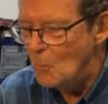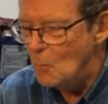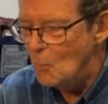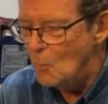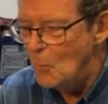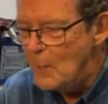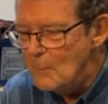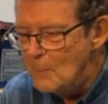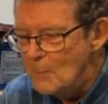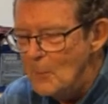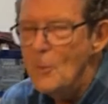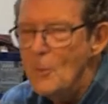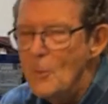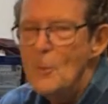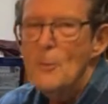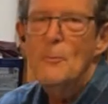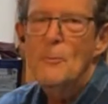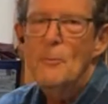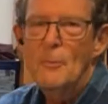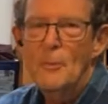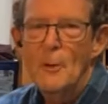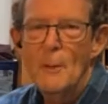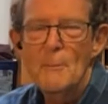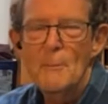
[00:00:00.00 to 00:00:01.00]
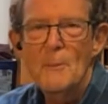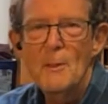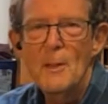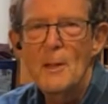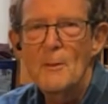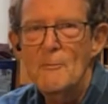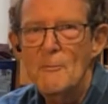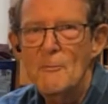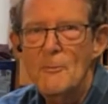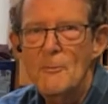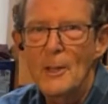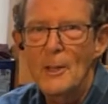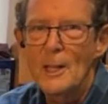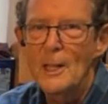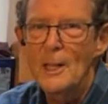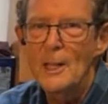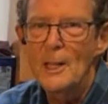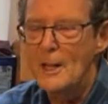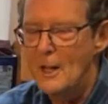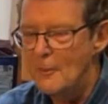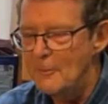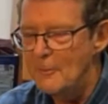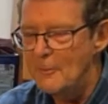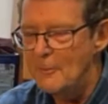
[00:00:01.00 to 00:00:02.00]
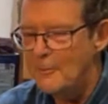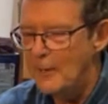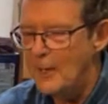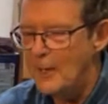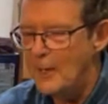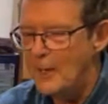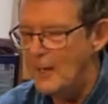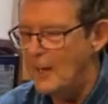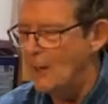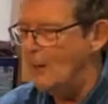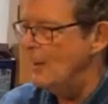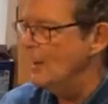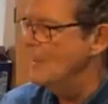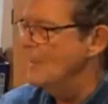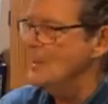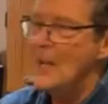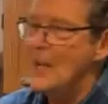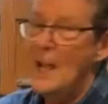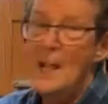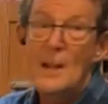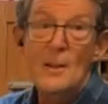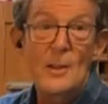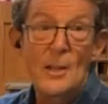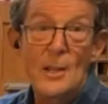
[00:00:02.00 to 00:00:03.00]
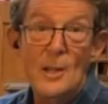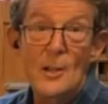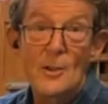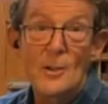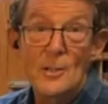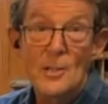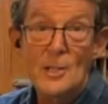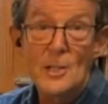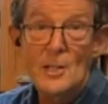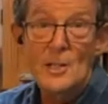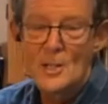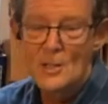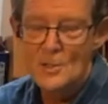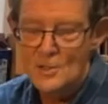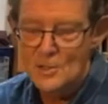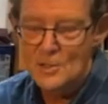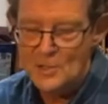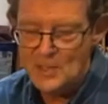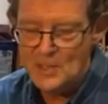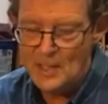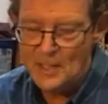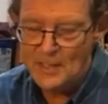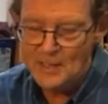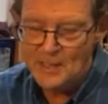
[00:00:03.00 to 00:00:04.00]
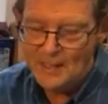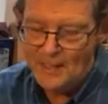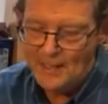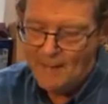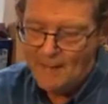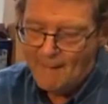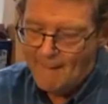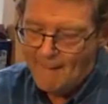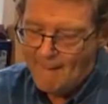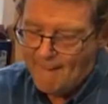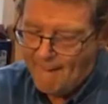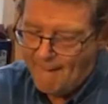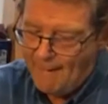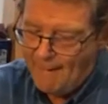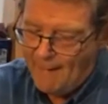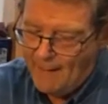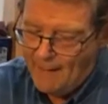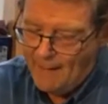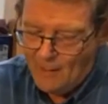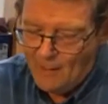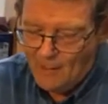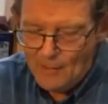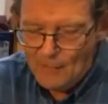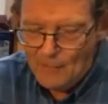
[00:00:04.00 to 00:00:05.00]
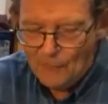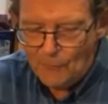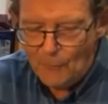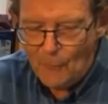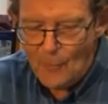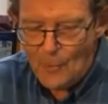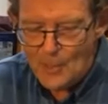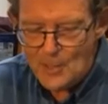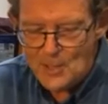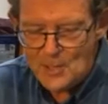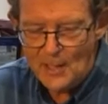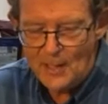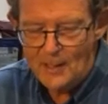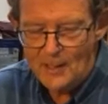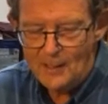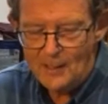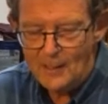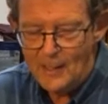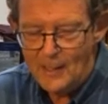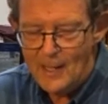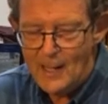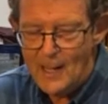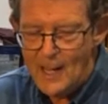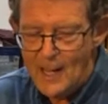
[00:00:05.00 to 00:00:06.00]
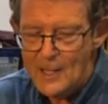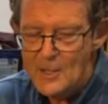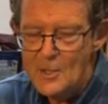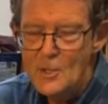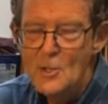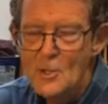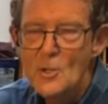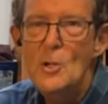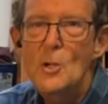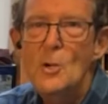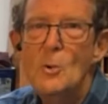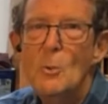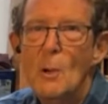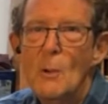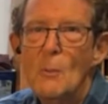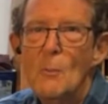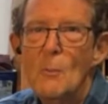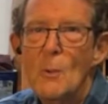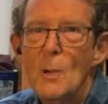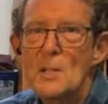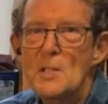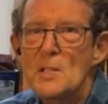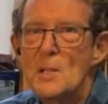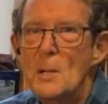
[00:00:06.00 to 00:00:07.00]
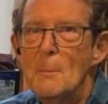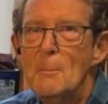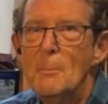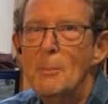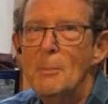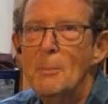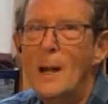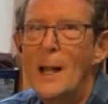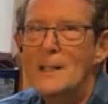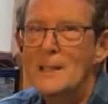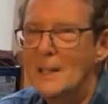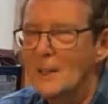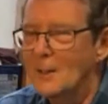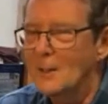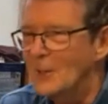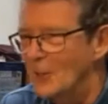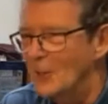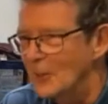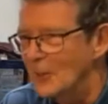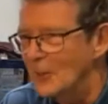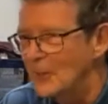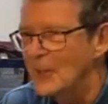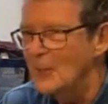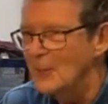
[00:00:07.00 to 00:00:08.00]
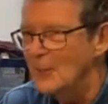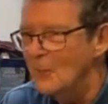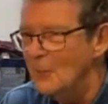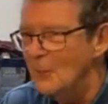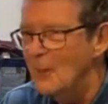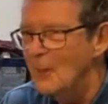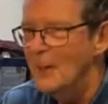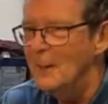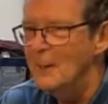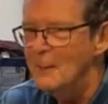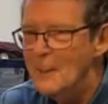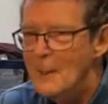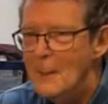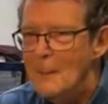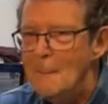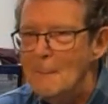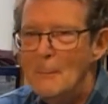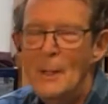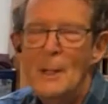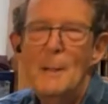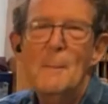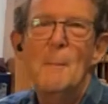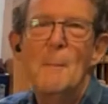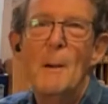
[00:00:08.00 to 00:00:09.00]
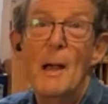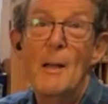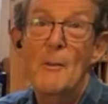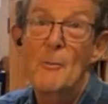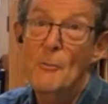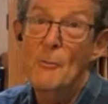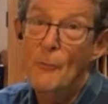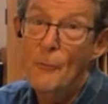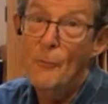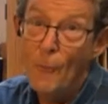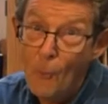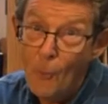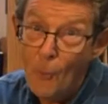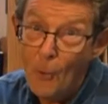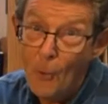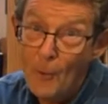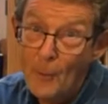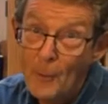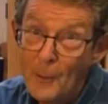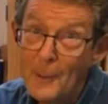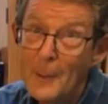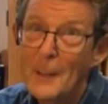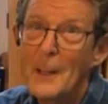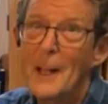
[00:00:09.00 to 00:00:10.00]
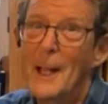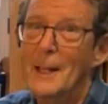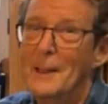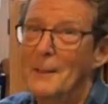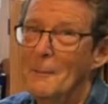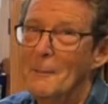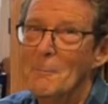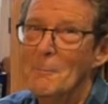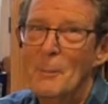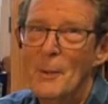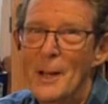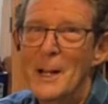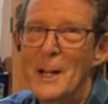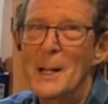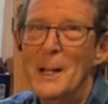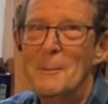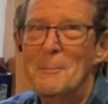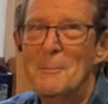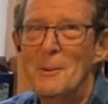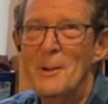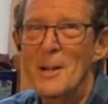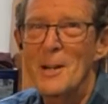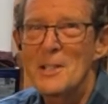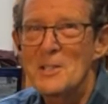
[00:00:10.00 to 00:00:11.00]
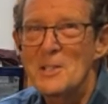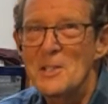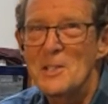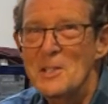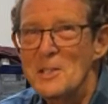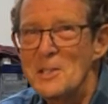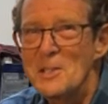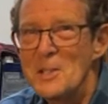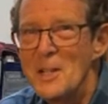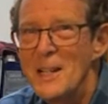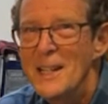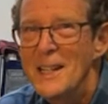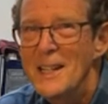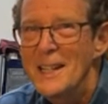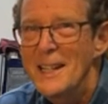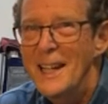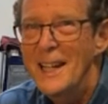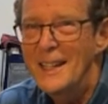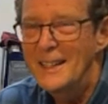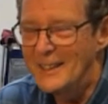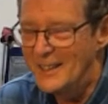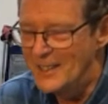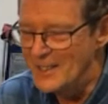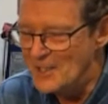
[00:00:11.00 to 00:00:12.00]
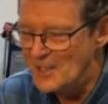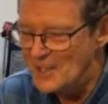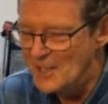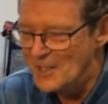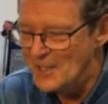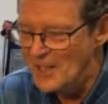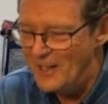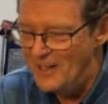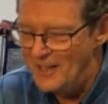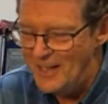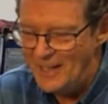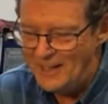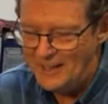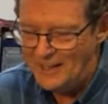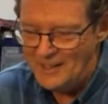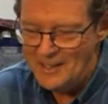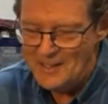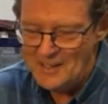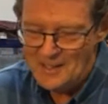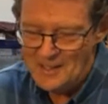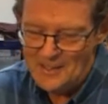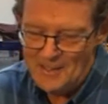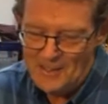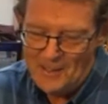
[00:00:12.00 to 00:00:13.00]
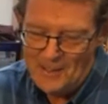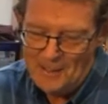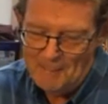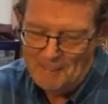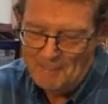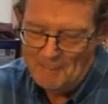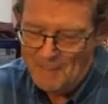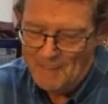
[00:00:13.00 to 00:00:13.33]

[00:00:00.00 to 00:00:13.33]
we moved from the Philadelphia area down here to Houston. And unfortunately, I knew it wasn't practical to bring my 4 printing presses at the time.